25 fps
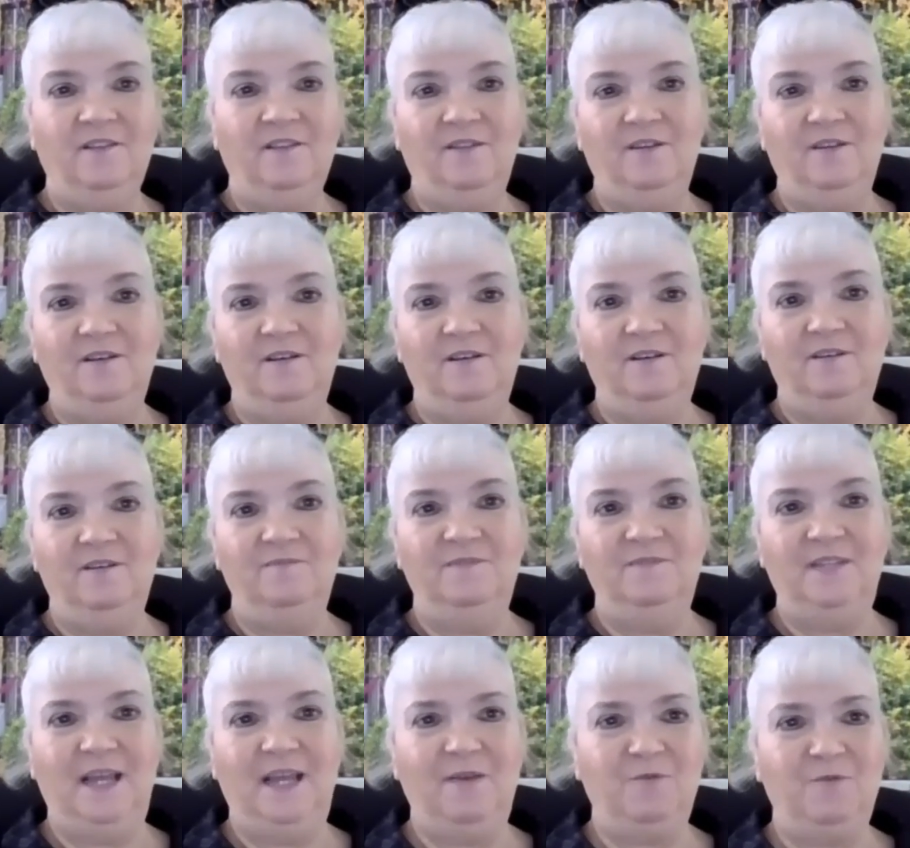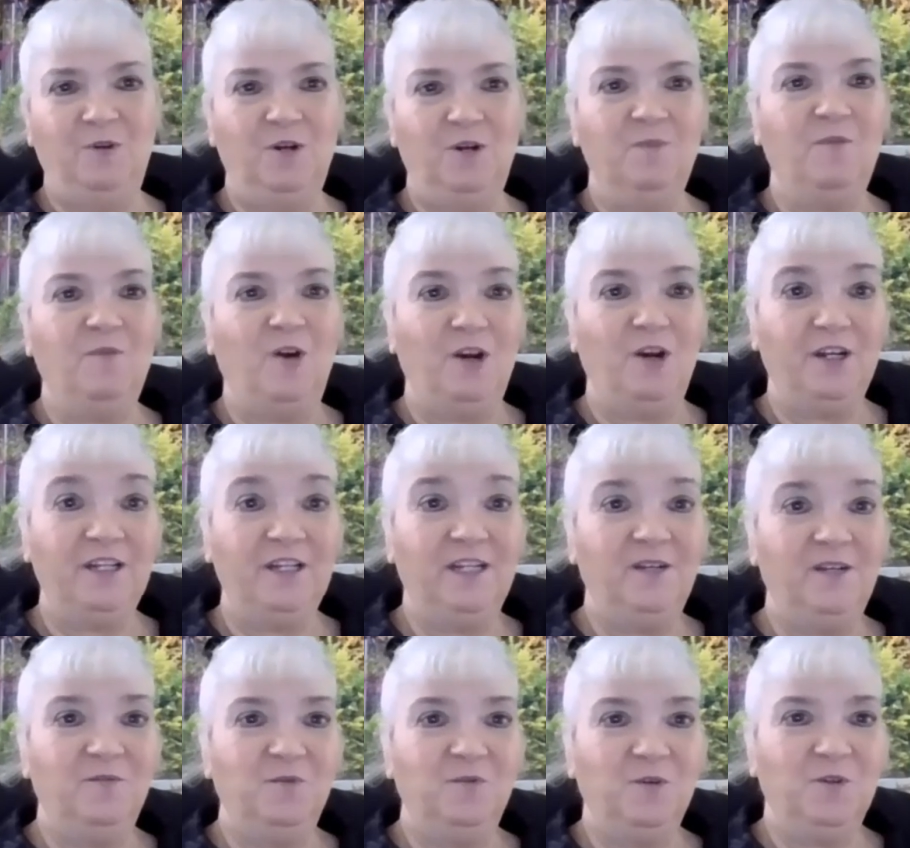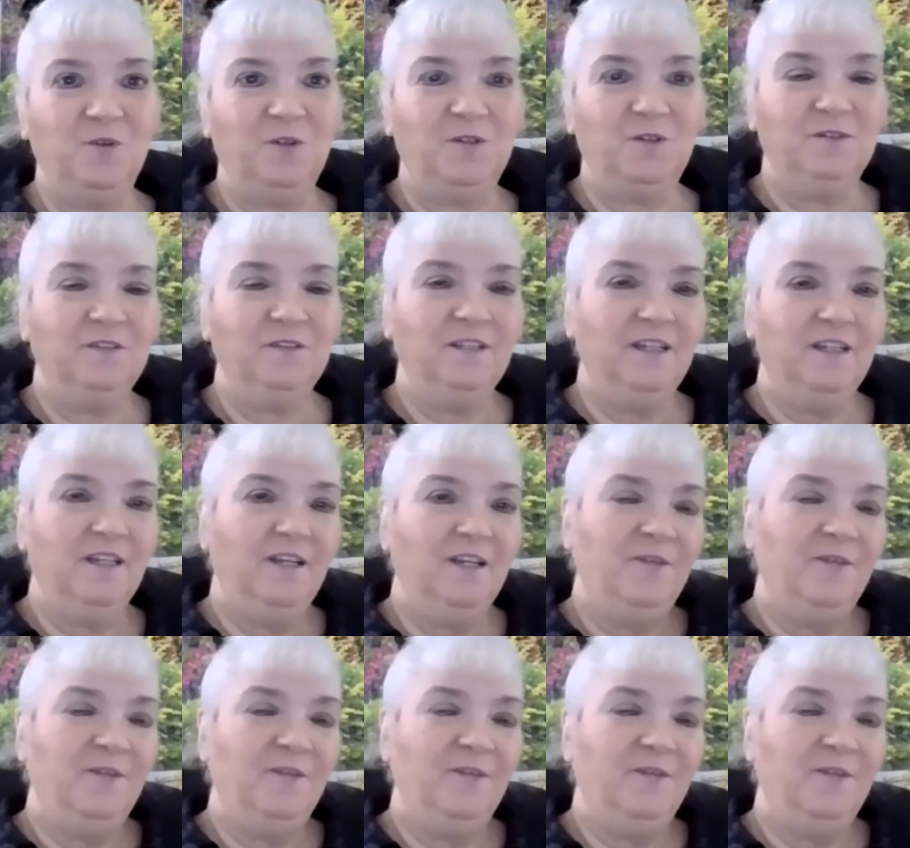the network marketing world.